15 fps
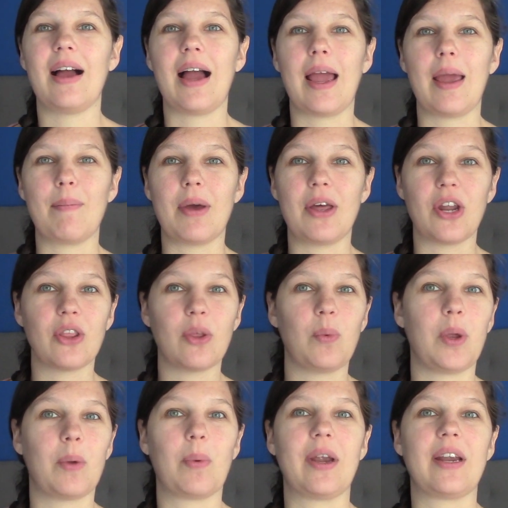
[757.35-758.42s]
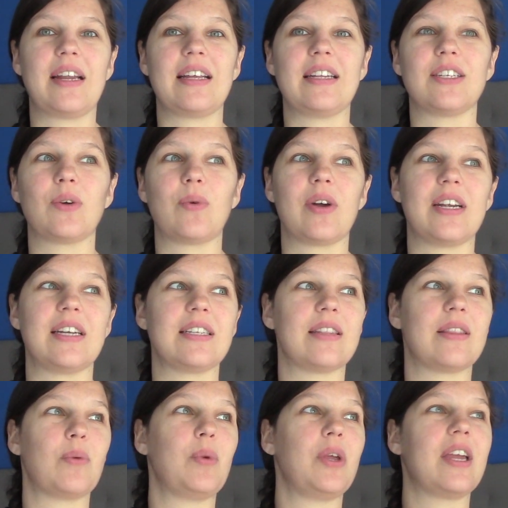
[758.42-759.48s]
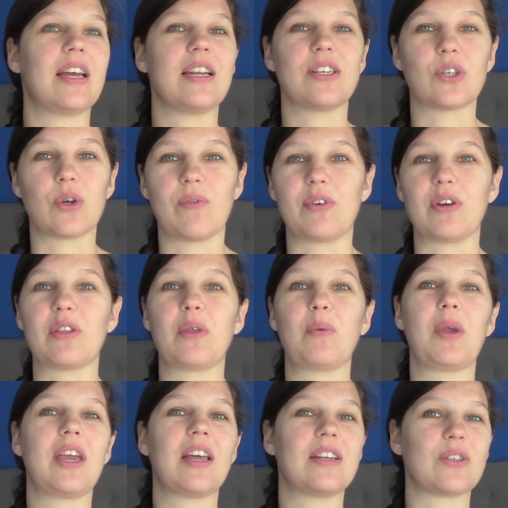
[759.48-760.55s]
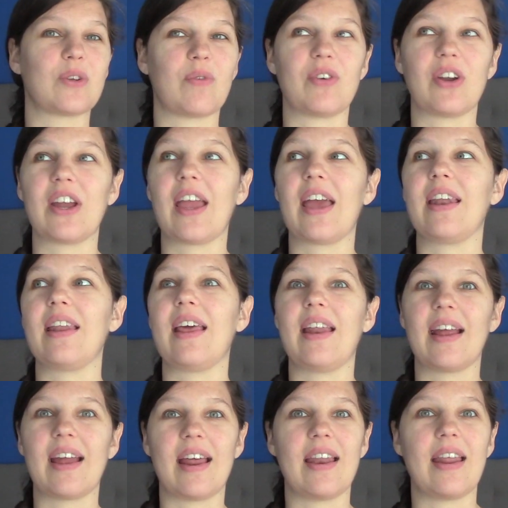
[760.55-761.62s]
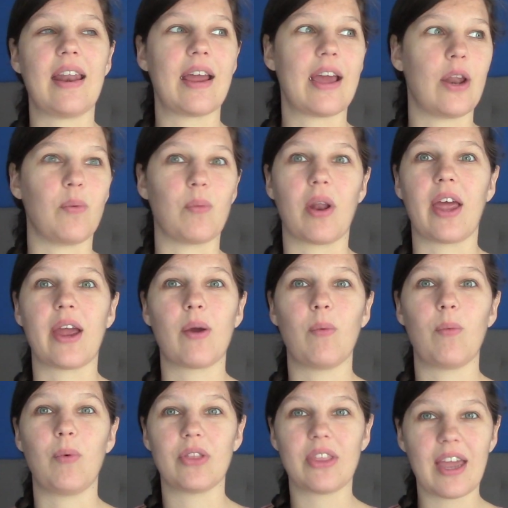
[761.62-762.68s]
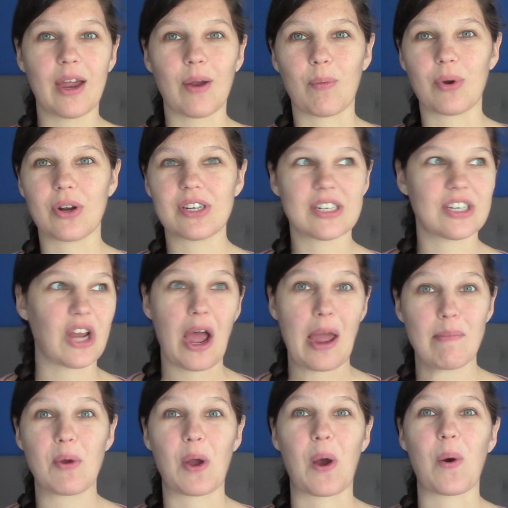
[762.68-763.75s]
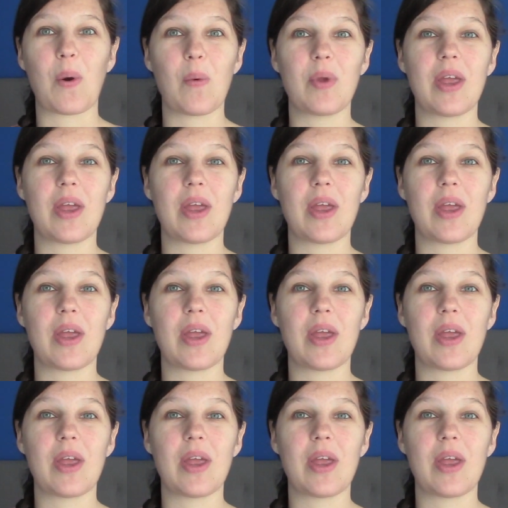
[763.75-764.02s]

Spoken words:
I'm another week pregnant, or the weekend is over again and again and again, and we're like, what the heck, where did time go?